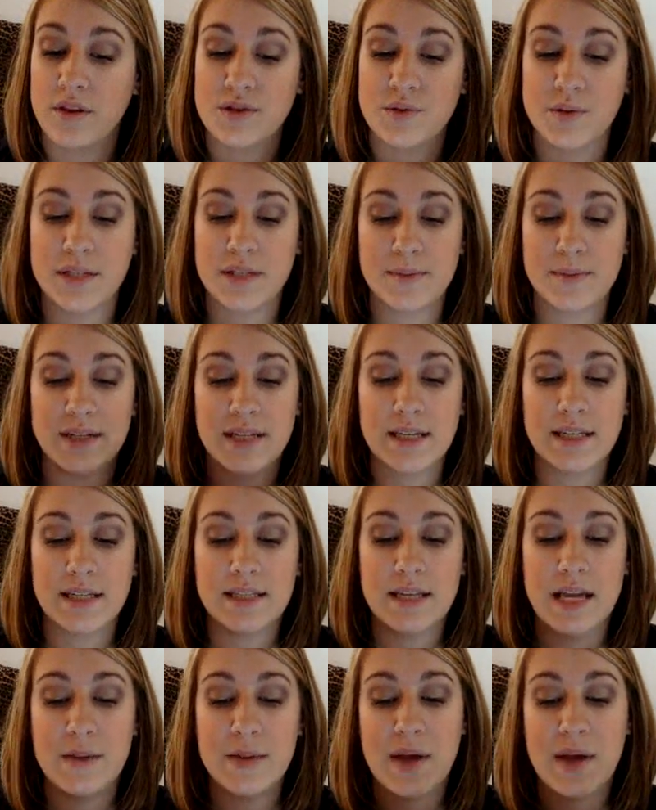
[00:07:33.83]
There's one that smells like
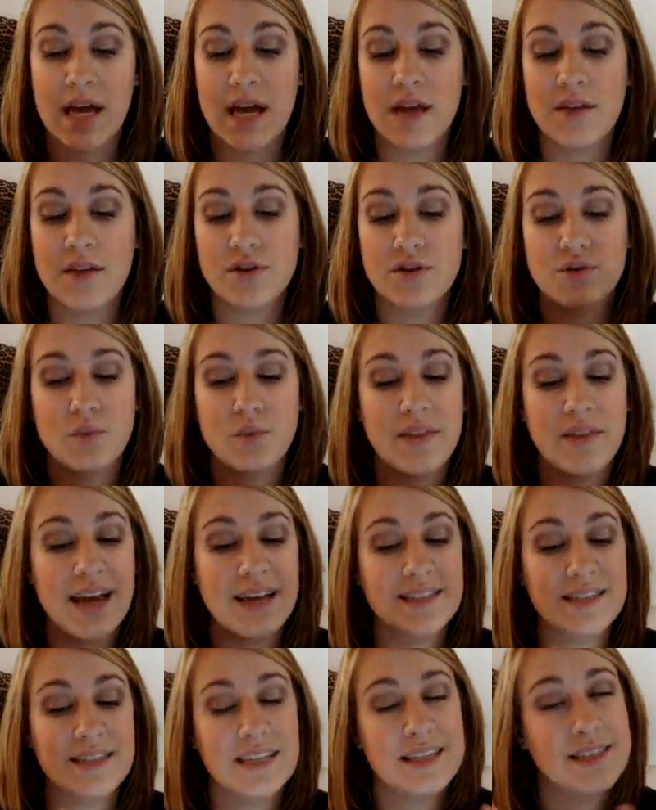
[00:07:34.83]
cinnamon. There's one that
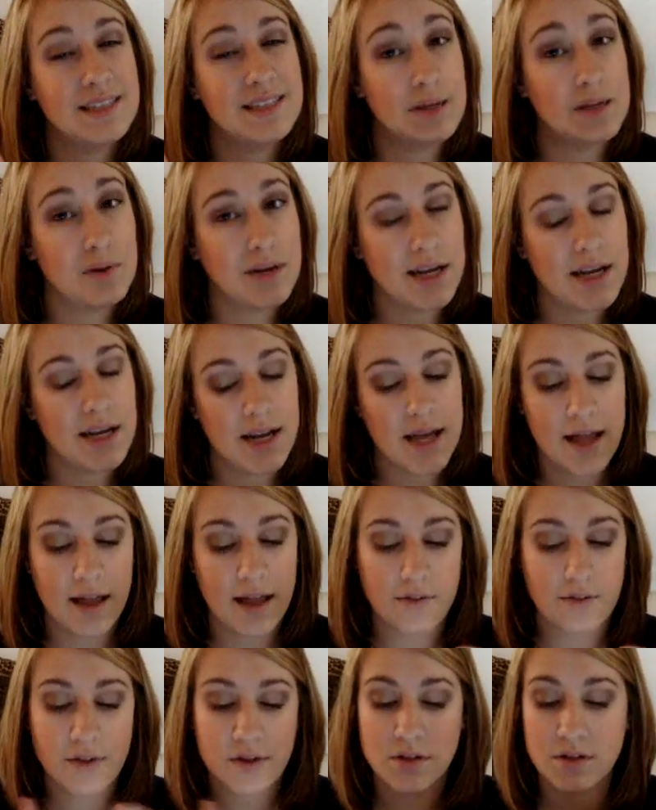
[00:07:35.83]
has like seaweed in
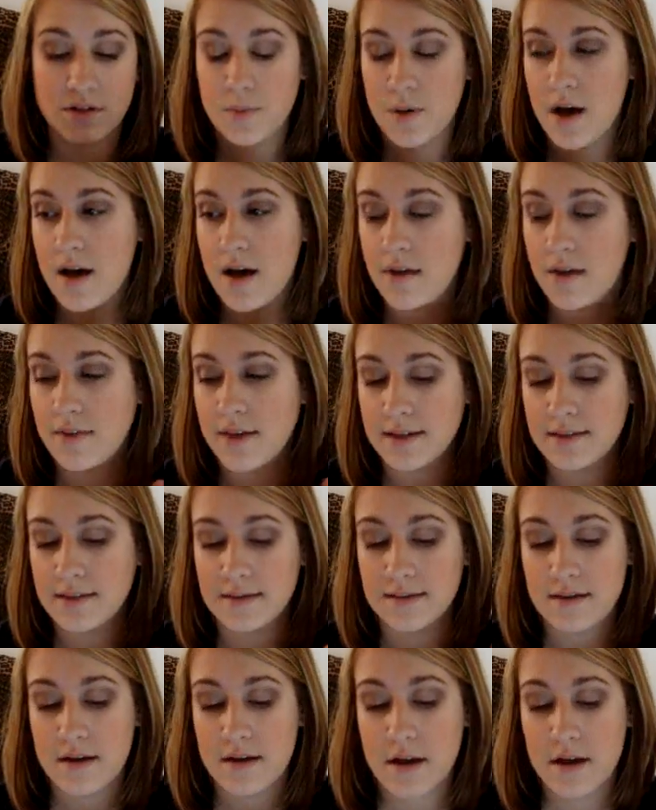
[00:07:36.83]
it. There's
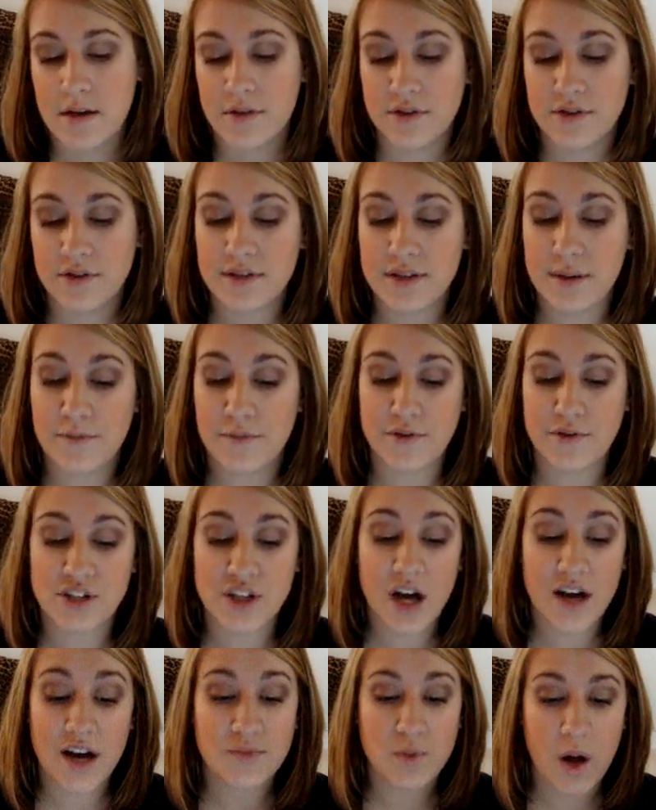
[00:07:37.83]
some for
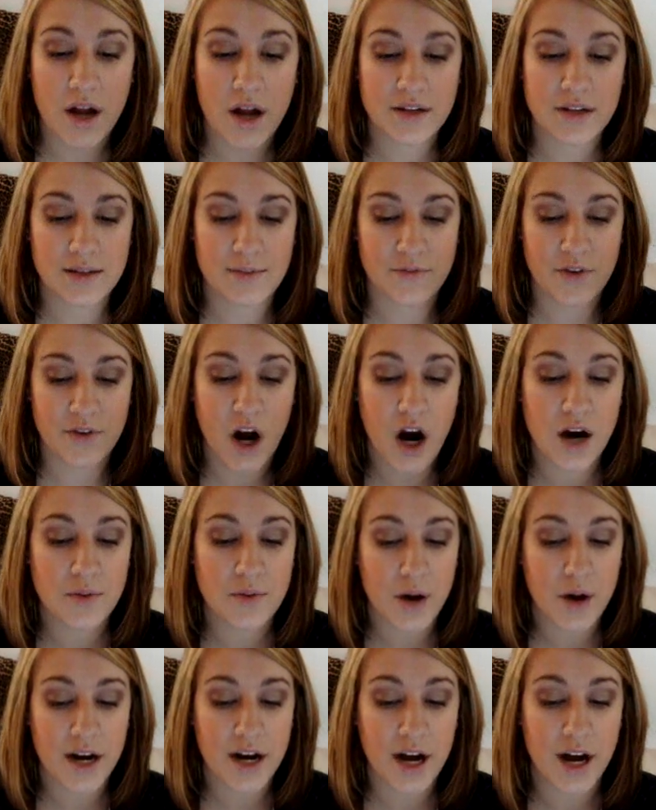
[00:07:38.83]
soft water, some for
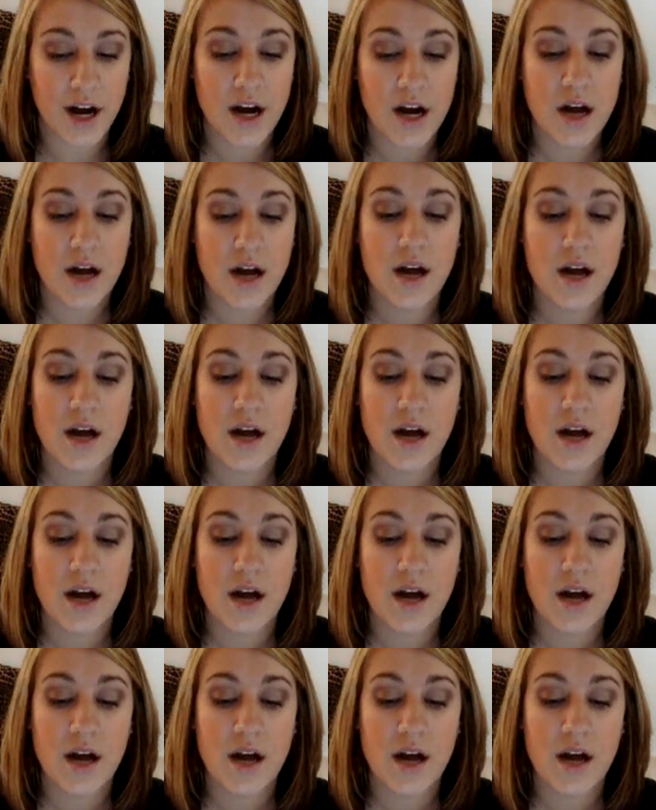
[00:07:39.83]
hard water.